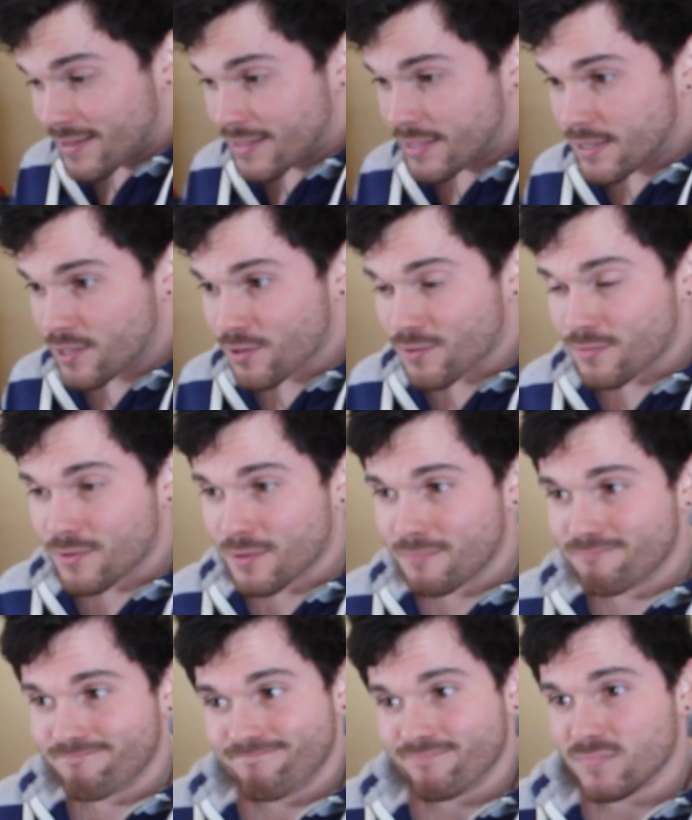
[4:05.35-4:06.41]

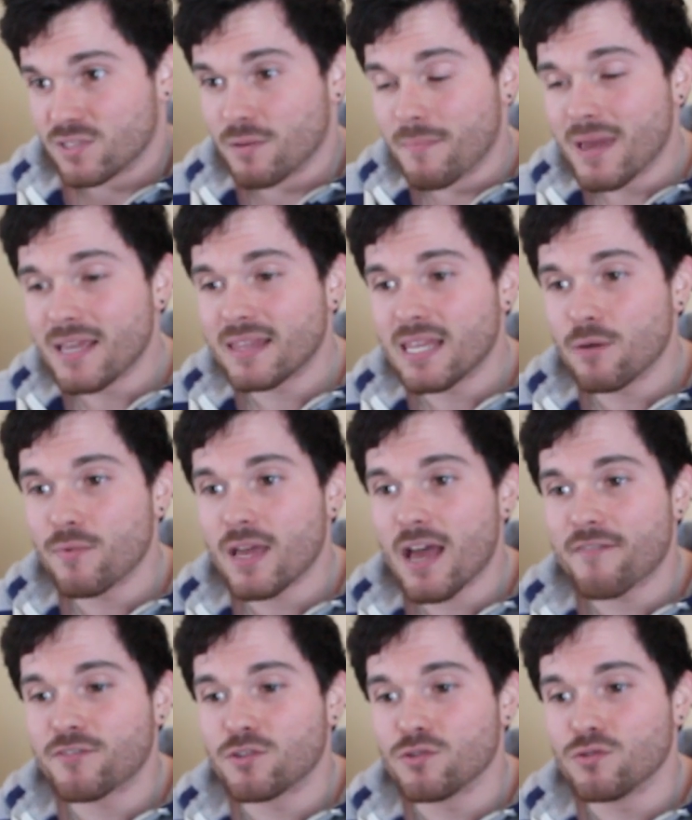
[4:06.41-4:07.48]
the main thing we
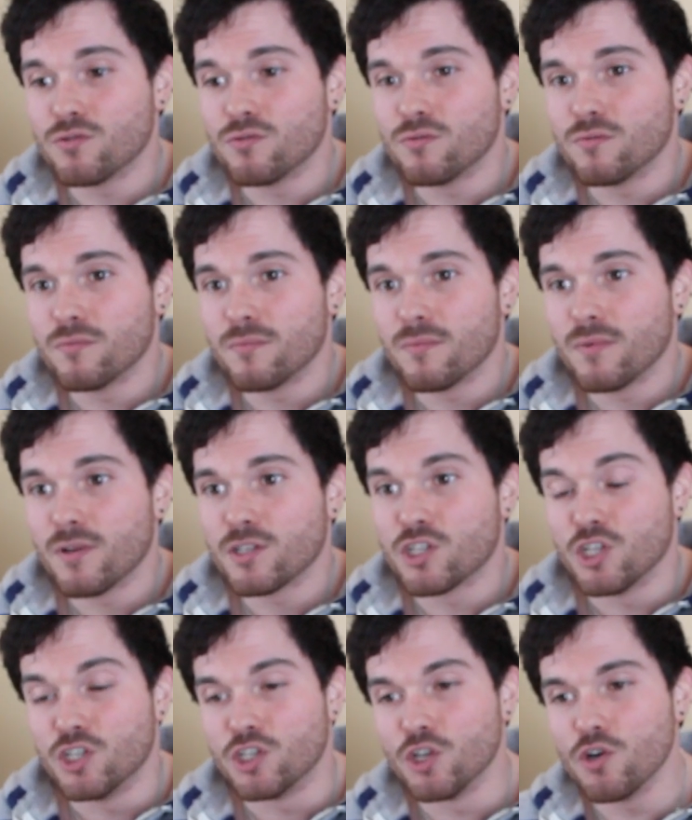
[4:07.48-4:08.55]
have to
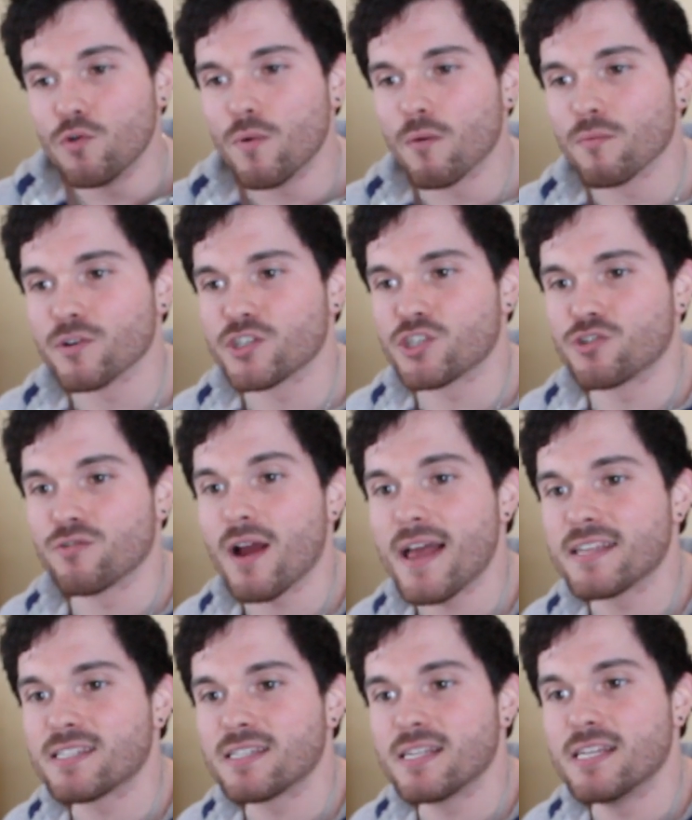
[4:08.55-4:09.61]
do when we're
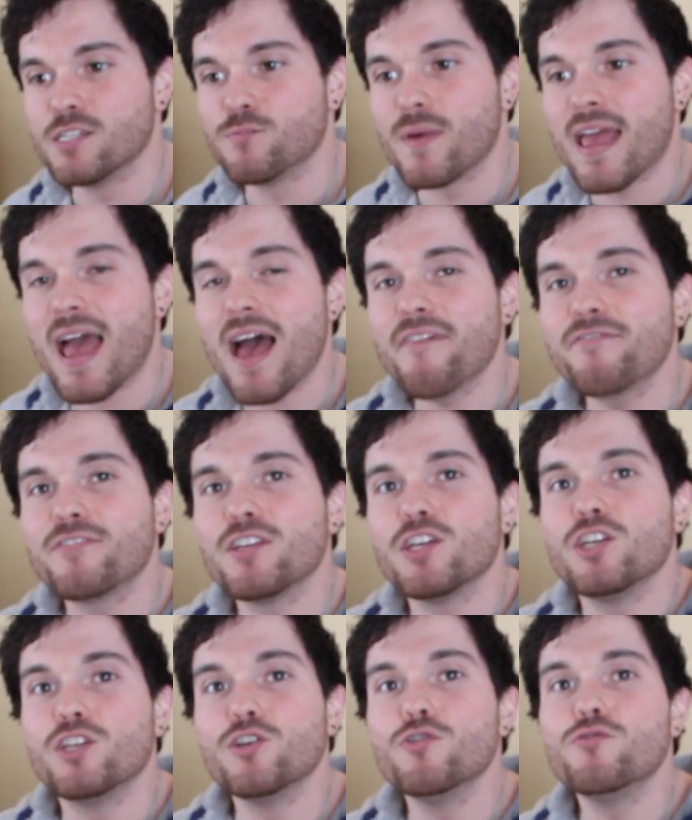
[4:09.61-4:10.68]
stressed is we have to
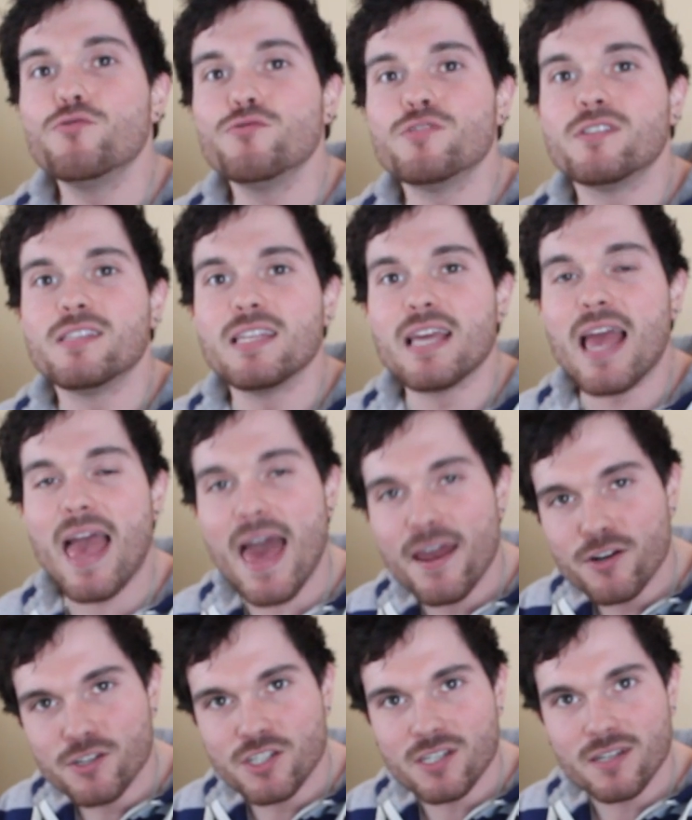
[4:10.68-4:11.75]
use the
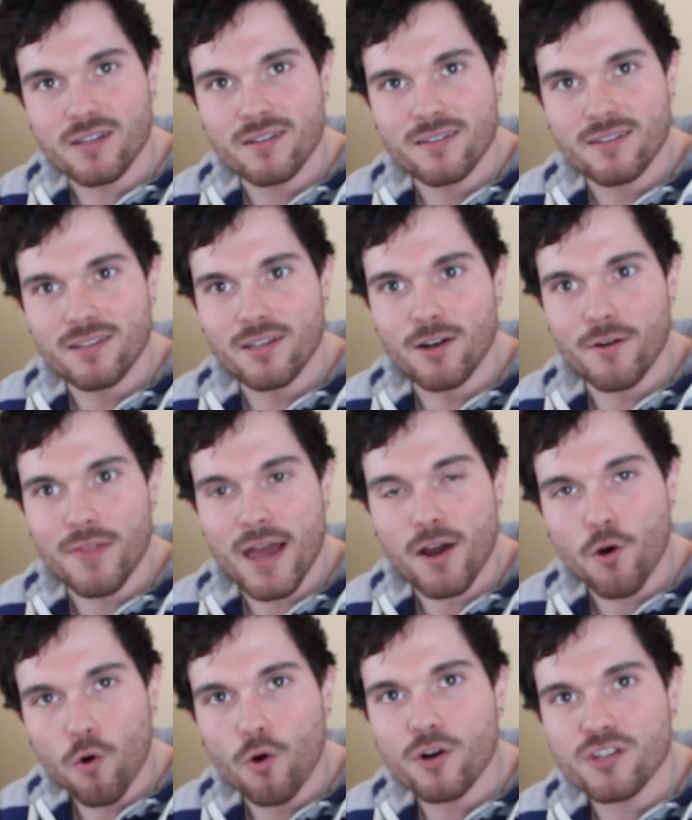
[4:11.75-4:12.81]
energy, you know,
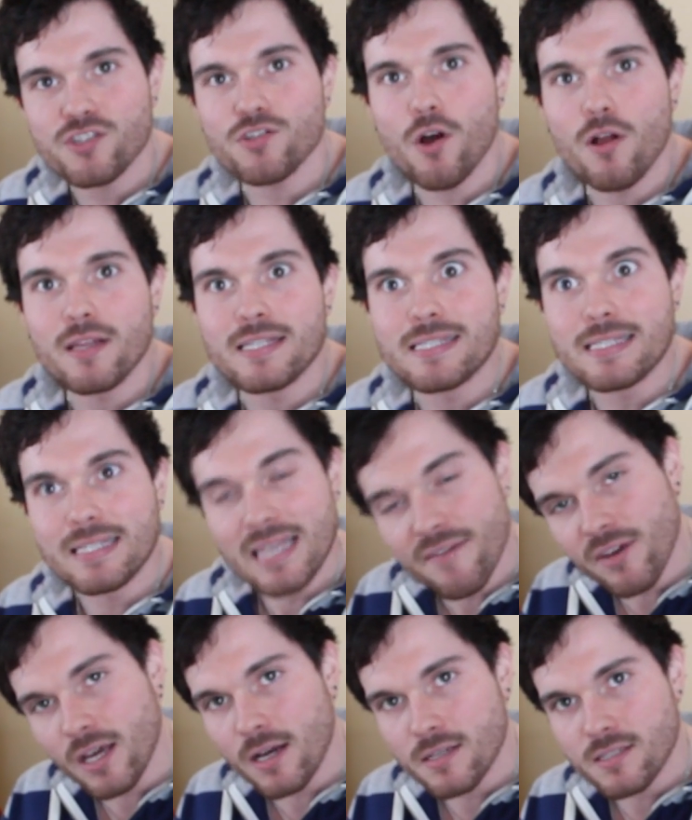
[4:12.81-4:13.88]
that cortisol is
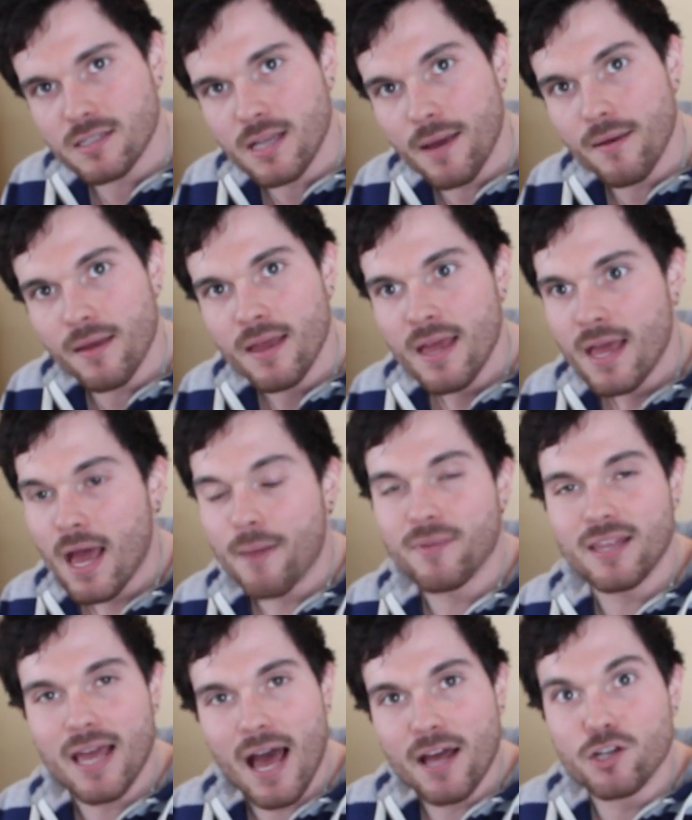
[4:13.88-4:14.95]
giving us. I
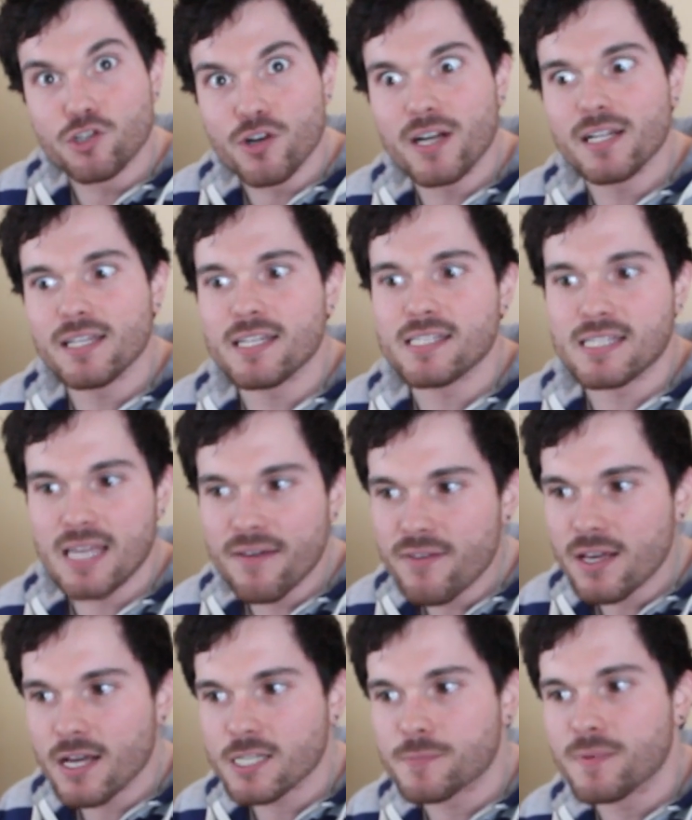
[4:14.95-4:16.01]
mean, that adrenaline is
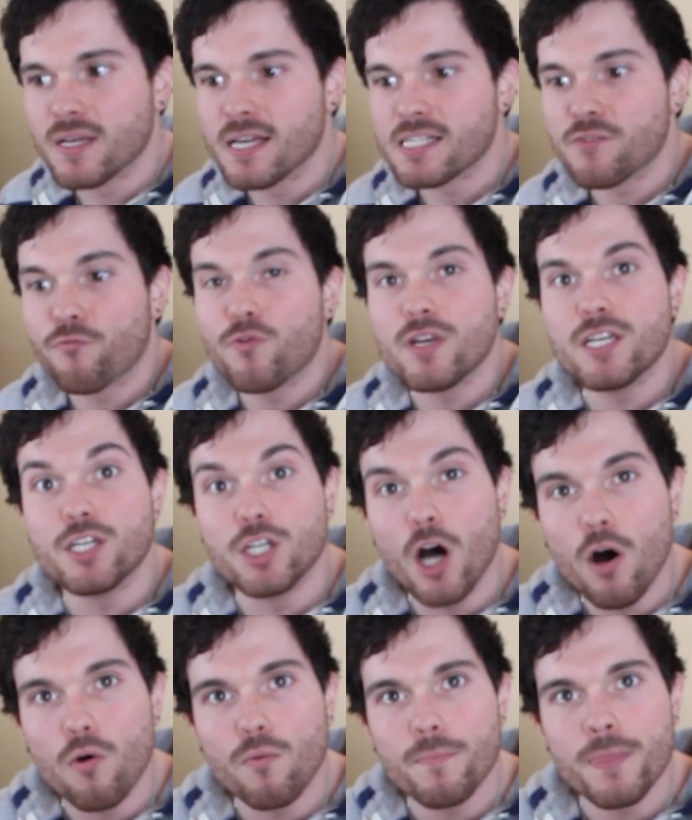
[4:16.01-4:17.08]
giving us, because if we
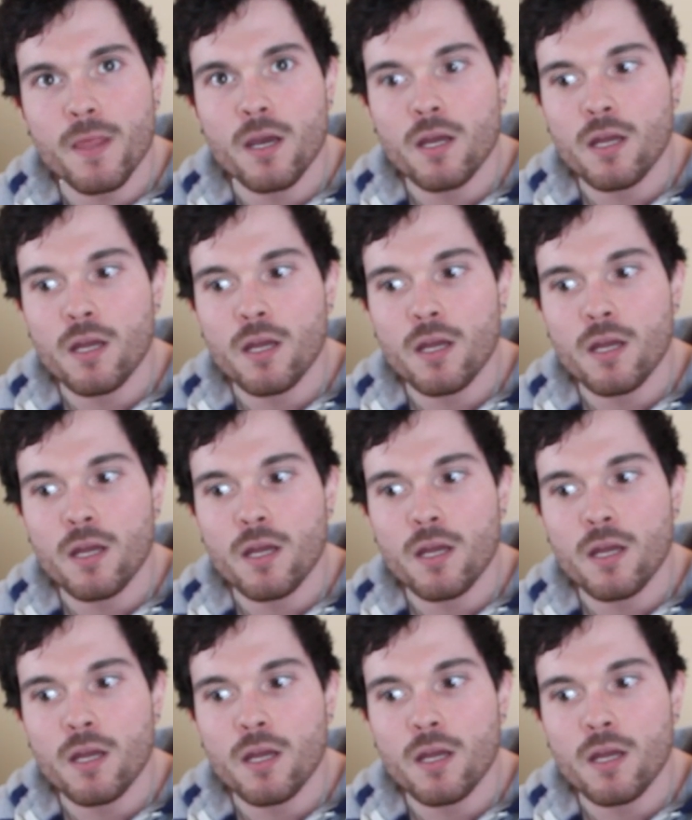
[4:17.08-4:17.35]
don't,